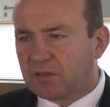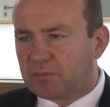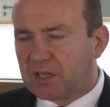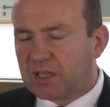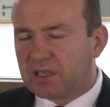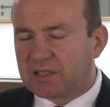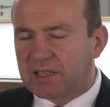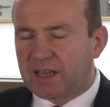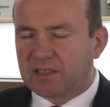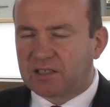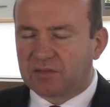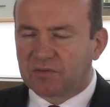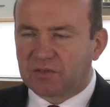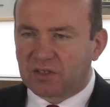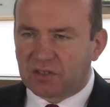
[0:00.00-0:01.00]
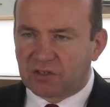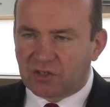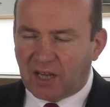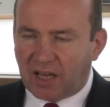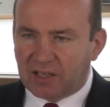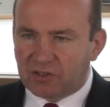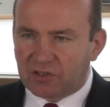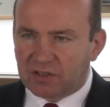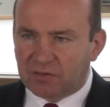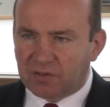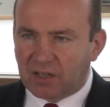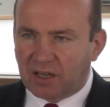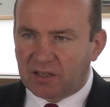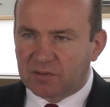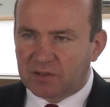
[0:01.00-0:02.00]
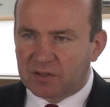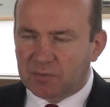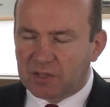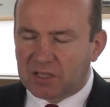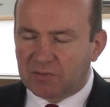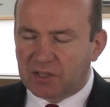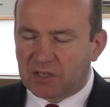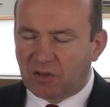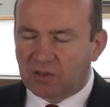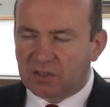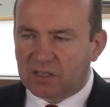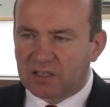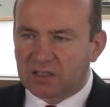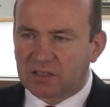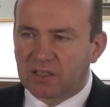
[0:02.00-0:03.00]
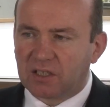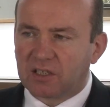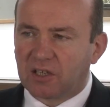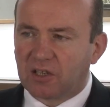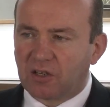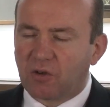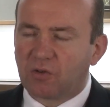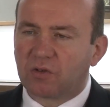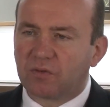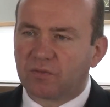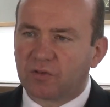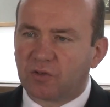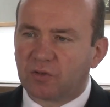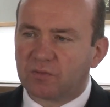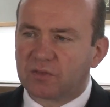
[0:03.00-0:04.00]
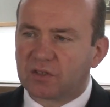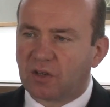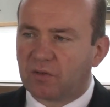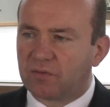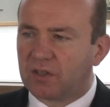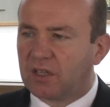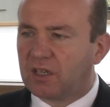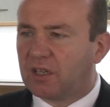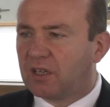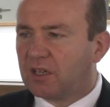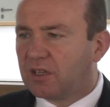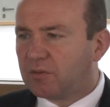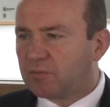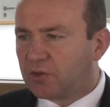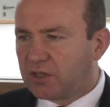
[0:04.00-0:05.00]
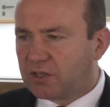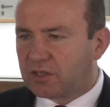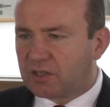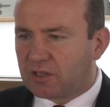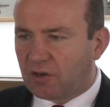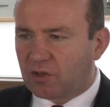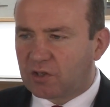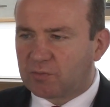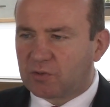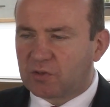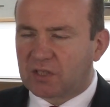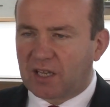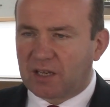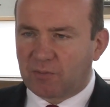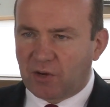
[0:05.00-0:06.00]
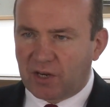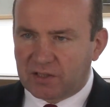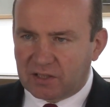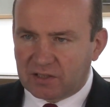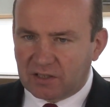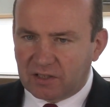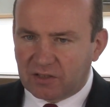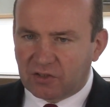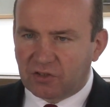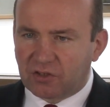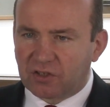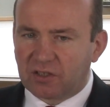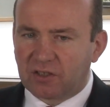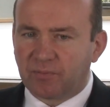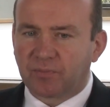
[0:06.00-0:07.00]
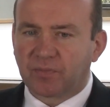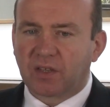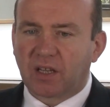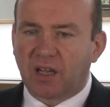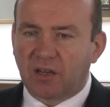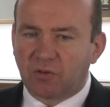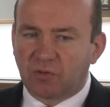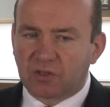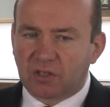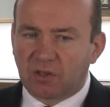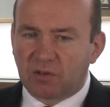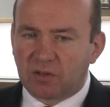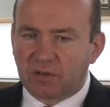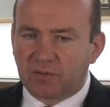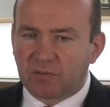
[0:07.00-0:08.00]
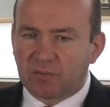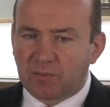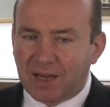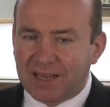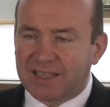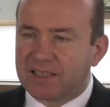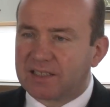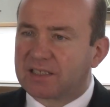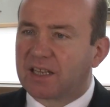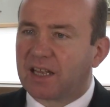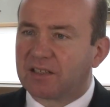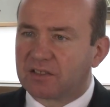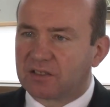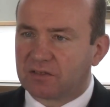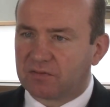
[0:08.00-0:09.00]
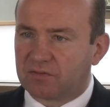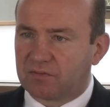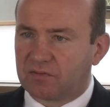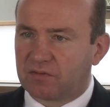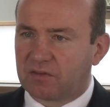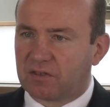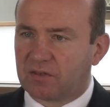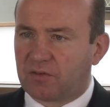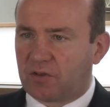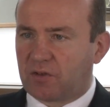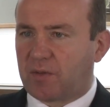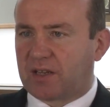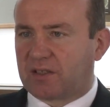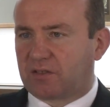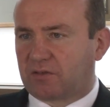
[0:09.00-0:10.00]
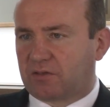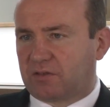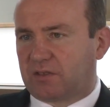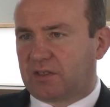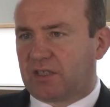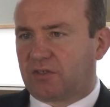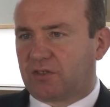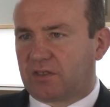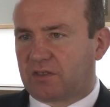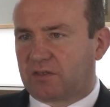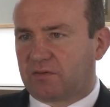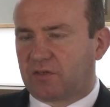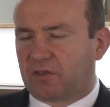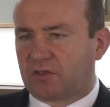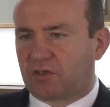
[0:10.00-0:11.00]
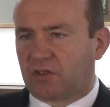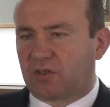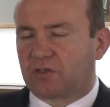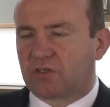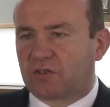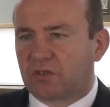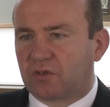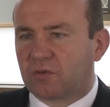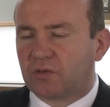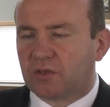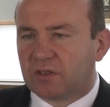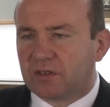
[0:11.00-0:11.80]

being attentive to the challenges for that specific context, and local forms of preaching the gospel, celebrating the liturgy, and also of making sense of the fundamental teachings for the church too.